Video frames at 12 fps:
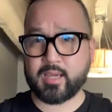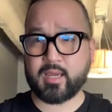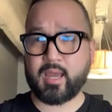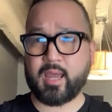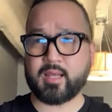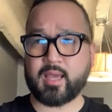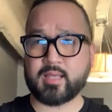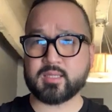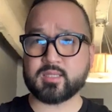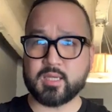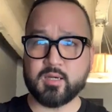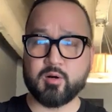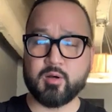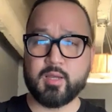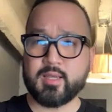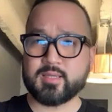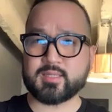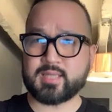and, and still
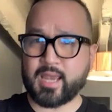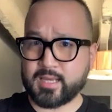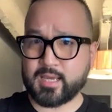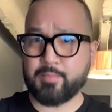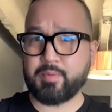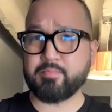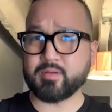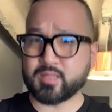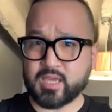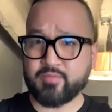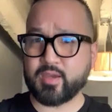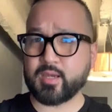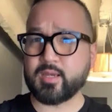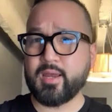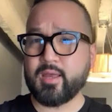standing up and believing